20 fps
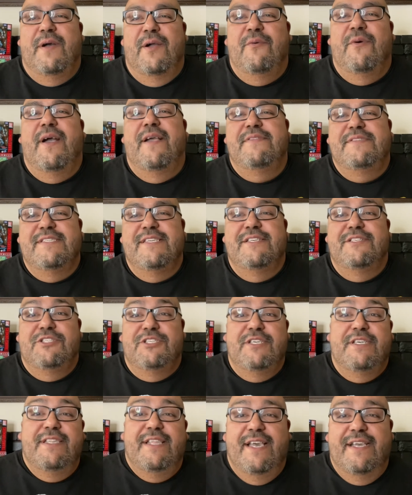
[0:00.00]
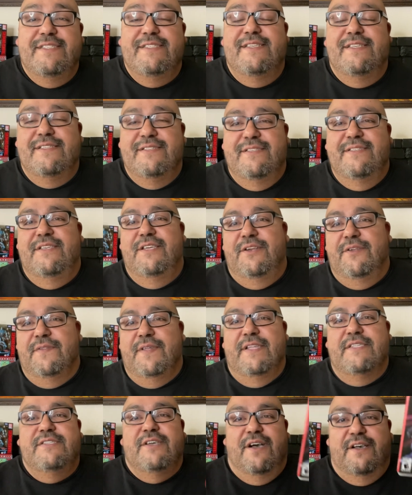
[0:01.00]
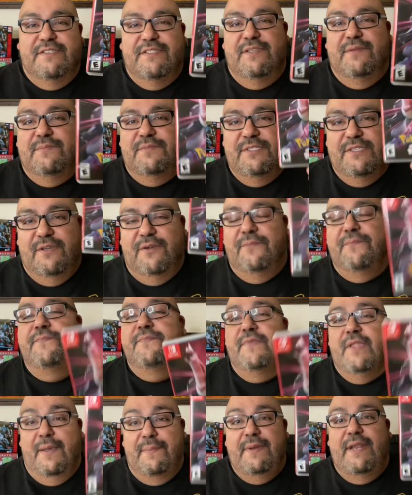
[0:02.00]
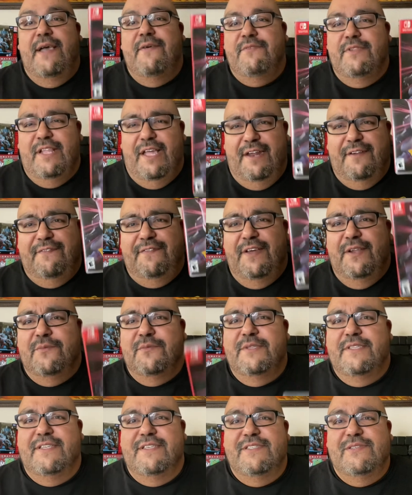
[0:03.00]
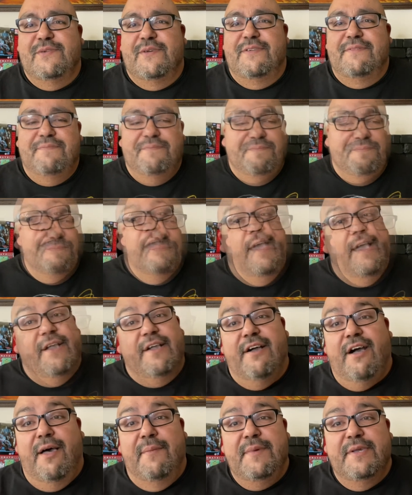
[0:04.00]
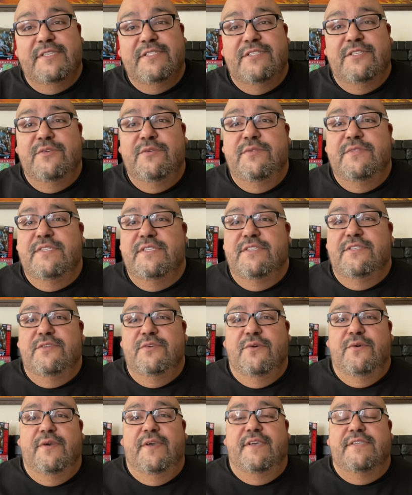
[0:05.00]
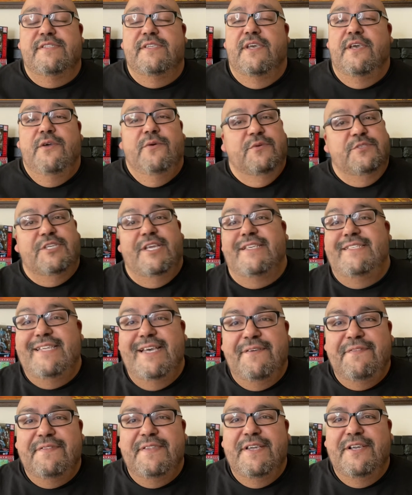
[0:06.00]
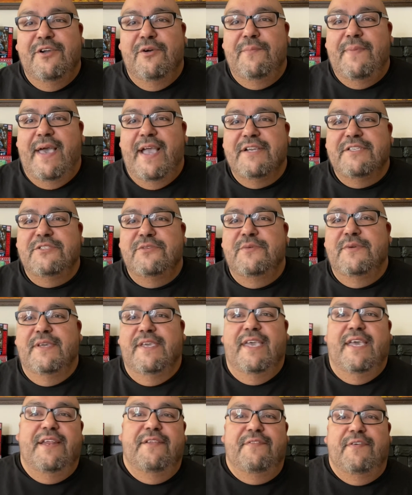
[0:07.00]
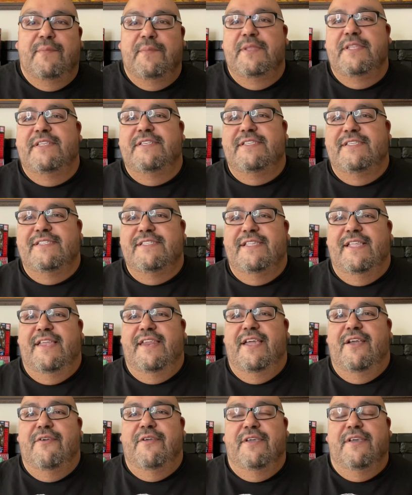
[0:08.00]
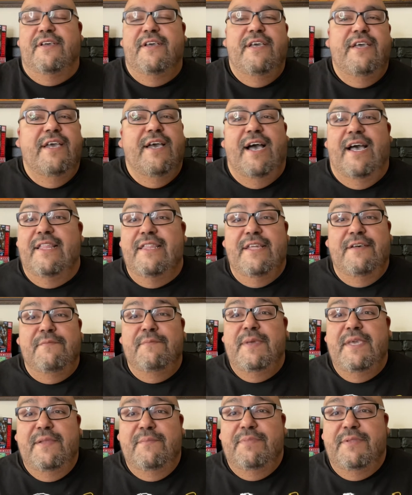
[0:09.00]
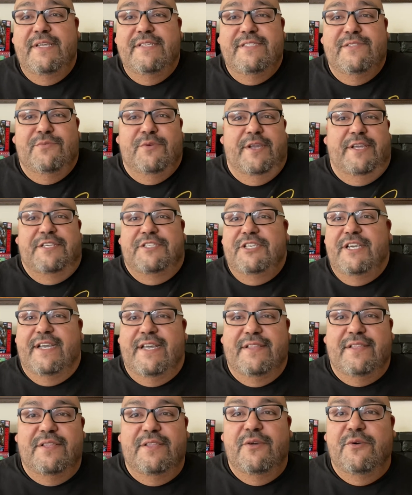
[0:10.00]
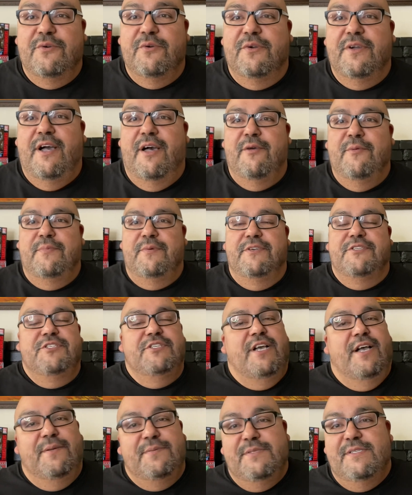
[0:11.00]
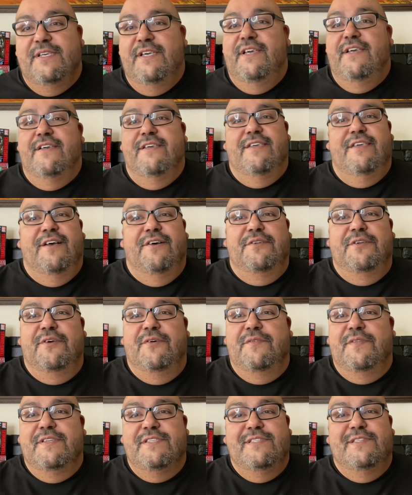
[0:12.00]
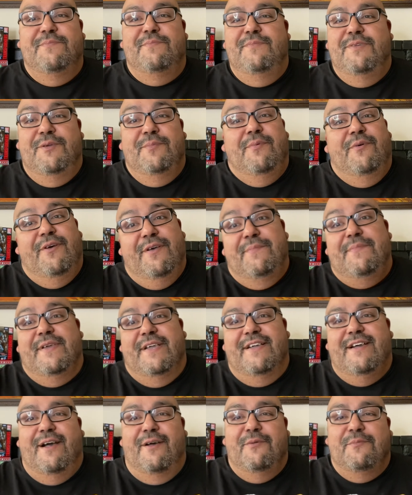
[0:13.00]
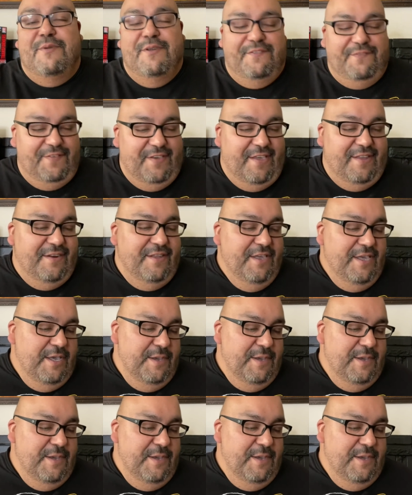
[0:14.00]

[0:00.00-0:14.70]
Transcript: My wife says she likes it, and you know, that's awesome. So I've been having a lot of fun with this one. At Comics, Toons, and Toys, which I definitely go back to again if I'm in the Disneyland area, I love being places where I can check out the local comic book shops. Y'all know this, the, your boy, a big comic book fan.